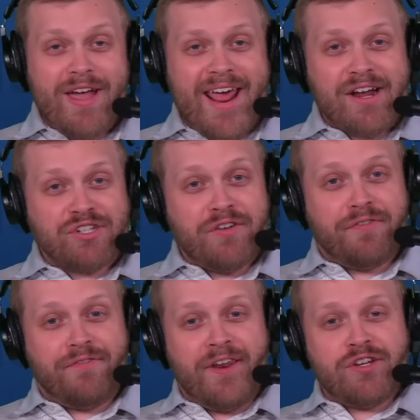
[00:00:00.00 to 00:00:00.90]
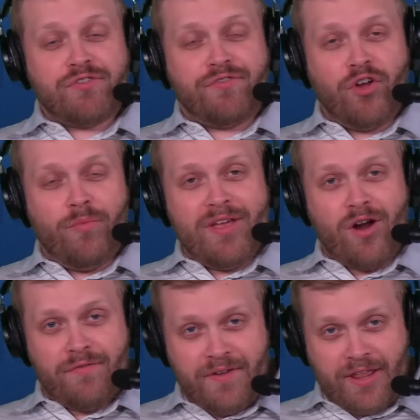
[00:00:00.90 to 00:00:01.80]
had actually finished filming
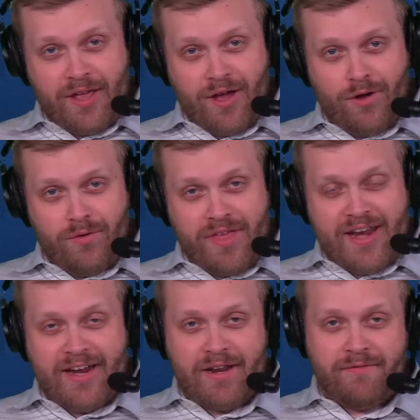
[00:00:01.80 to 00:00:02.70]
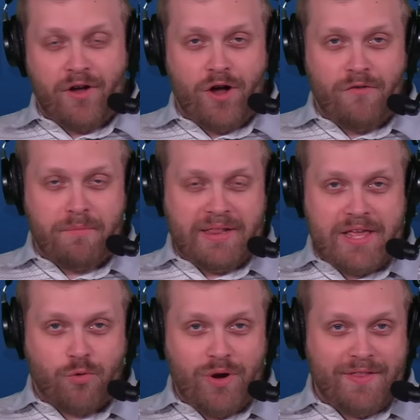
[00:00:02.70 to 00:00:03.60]
our video that had involved
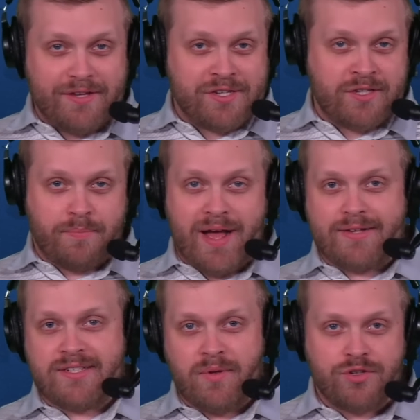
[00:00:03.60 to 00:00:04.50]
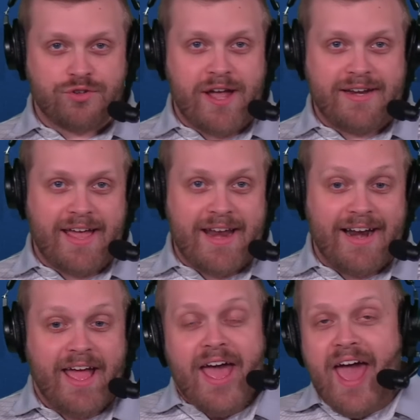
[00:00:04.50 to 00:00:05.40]
Malik Willis as a possible trade
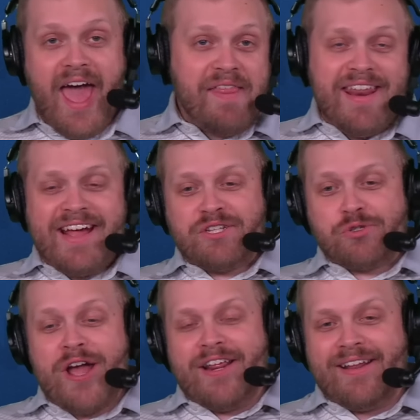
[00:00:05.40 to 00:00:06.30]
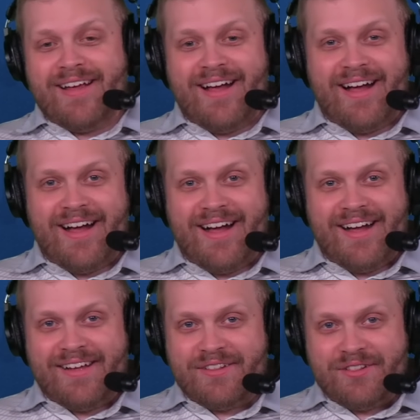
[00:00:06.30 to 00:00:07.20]
candidate, and then he gets traded
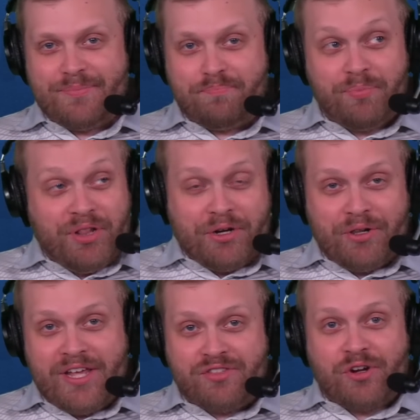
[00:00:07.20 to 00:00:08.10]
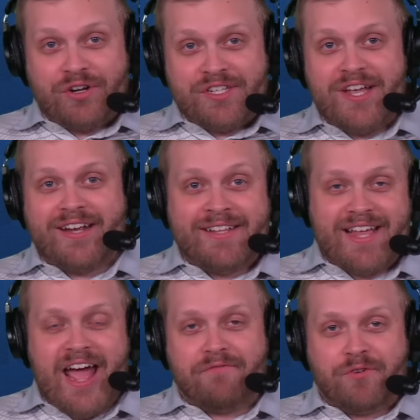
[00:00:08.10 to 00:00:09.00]
literally 30 seconds
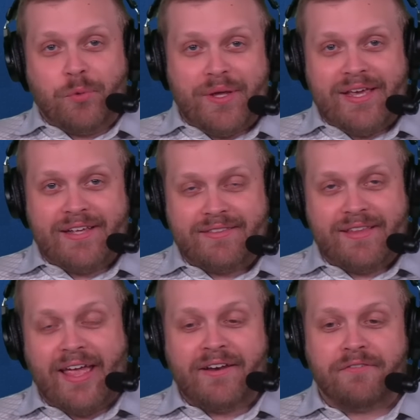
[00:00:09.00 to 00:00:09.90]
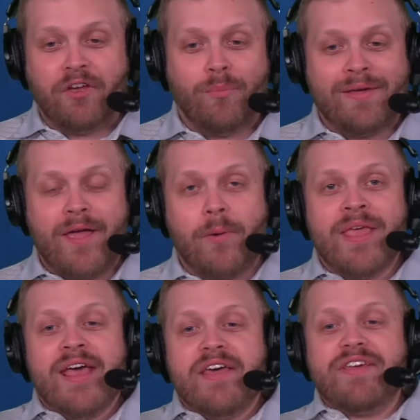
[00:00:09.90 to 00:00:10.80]
after we hit and filming there.
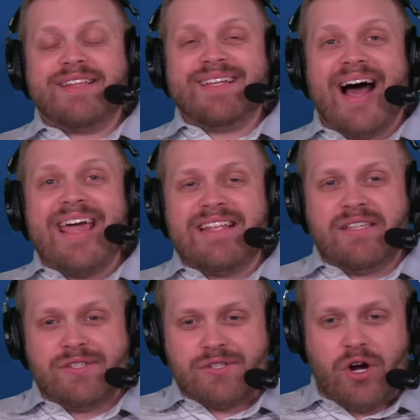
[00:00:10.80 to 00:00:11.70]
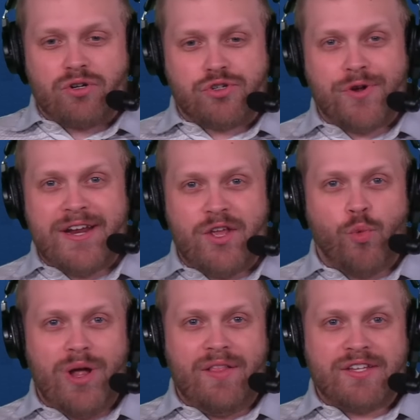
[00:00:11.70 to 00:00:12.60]
The Titans are
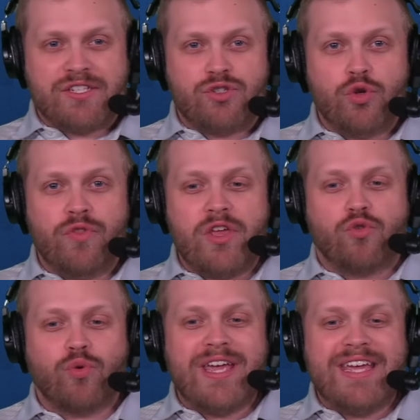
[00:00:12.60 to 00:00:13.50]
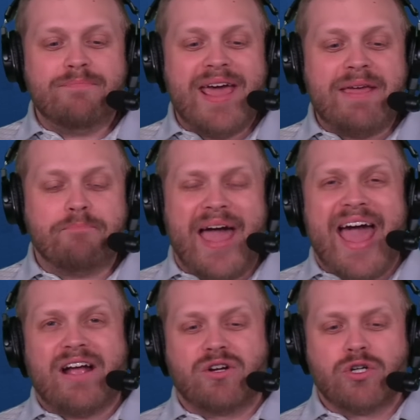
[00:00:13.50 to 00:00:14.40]
trading Willis to the Green Bay
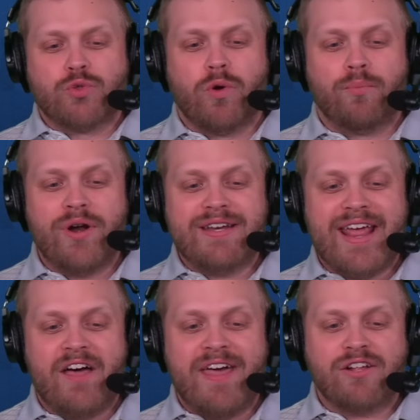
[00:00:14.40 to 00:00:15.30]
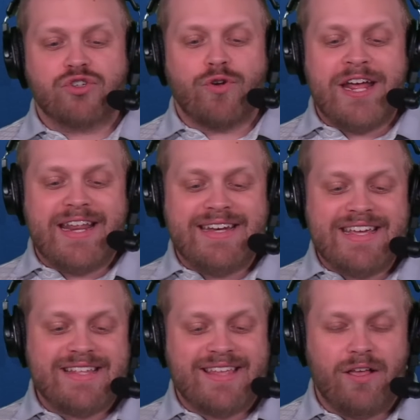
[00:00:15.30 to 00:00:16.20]
Packers. We'll break down that trade in
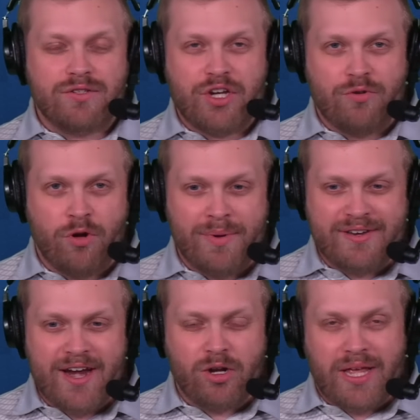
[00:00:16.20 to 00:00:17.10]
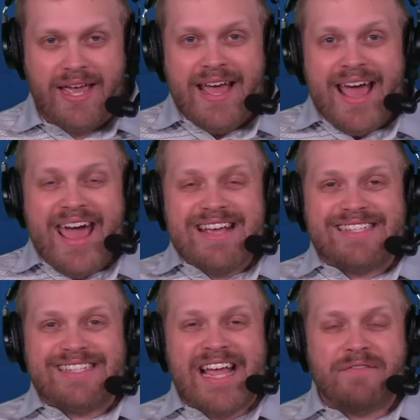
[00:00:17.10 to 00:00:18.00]
details here momentarily. A
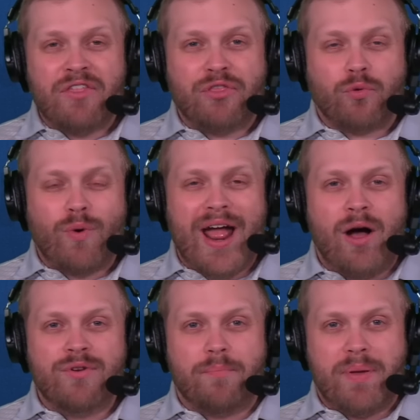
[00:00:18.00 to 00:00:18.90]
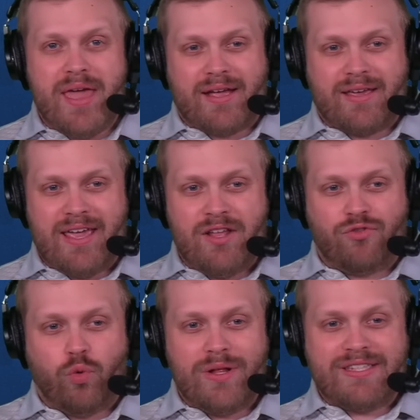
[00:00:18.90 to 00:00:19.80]
7th-round pick in
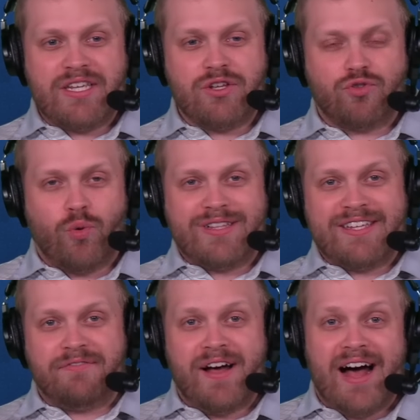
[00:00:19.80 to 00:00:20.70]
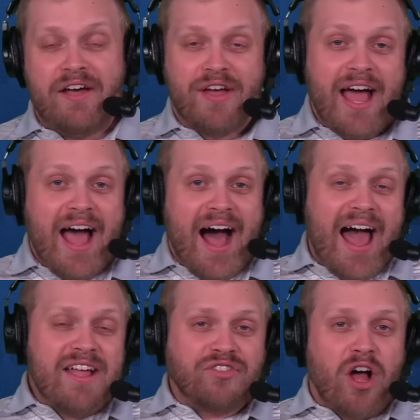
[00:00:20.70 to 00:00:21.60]
2025.
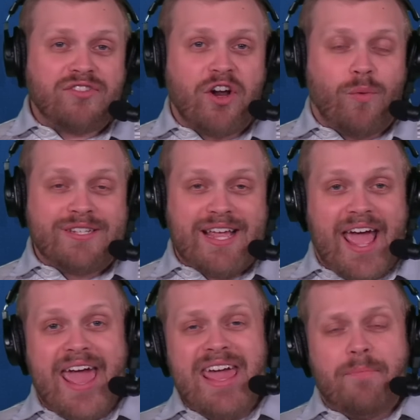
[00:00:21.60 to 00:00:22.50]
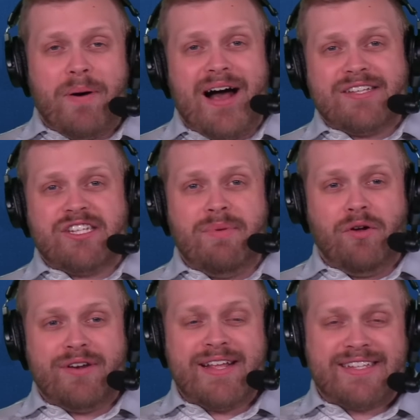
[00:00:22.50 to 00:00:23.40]
I thought there was a
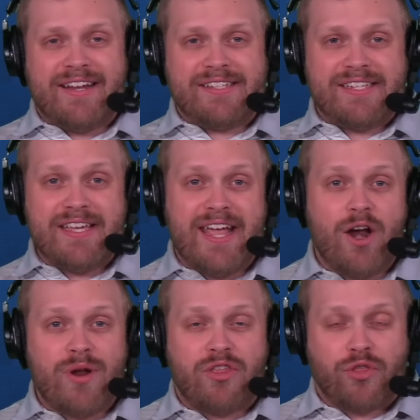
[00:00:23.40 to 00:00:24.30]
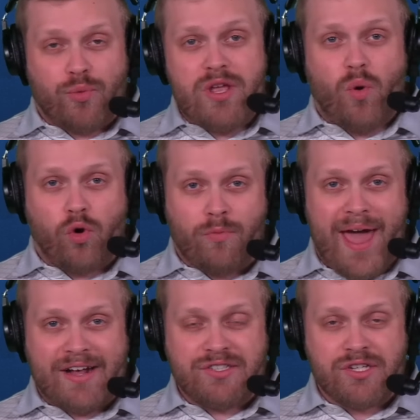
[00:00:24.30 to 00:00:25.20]
possibility Tennessee carried 3
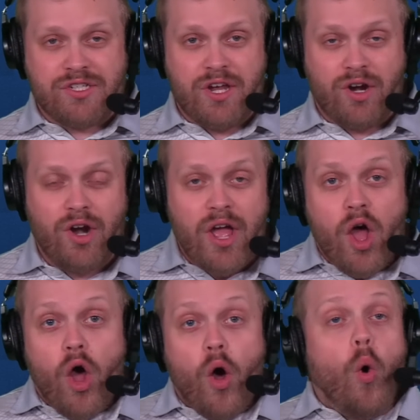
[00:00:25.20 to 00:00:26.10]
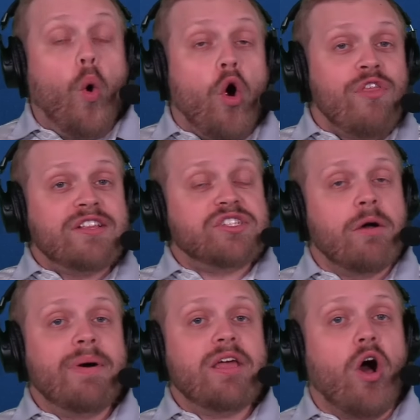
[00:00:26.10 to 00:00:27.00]
quarterbacks this year, or that
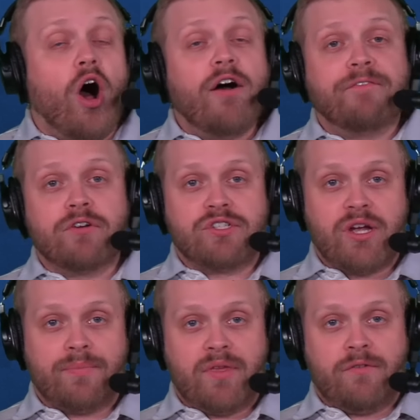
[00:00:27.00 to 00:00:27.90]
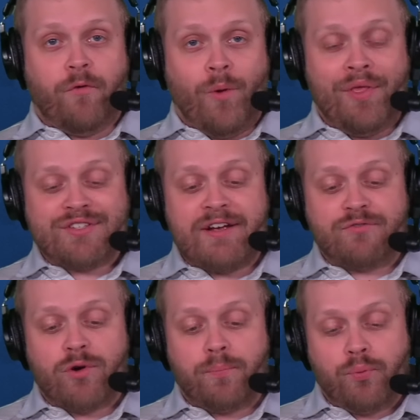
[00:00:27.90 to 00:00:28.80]
somebody offered something for Willis
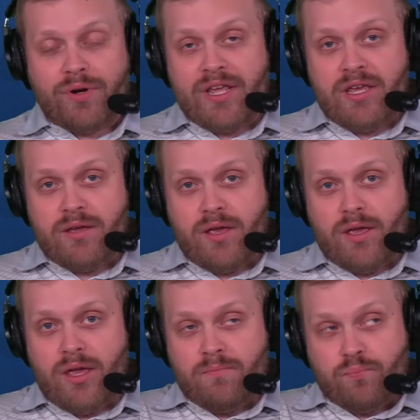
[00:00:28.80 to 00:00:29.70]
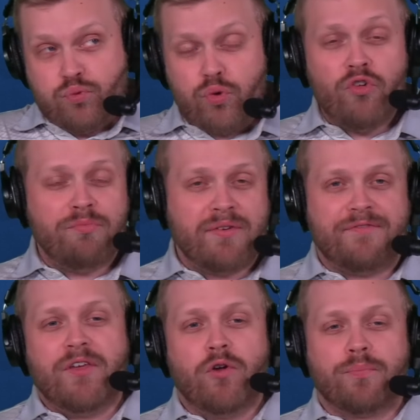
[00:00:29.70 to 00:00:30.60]
after a pretty
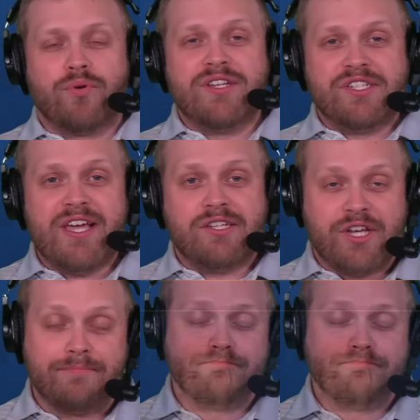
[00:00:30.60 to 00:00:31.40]
improvement-filled preseason.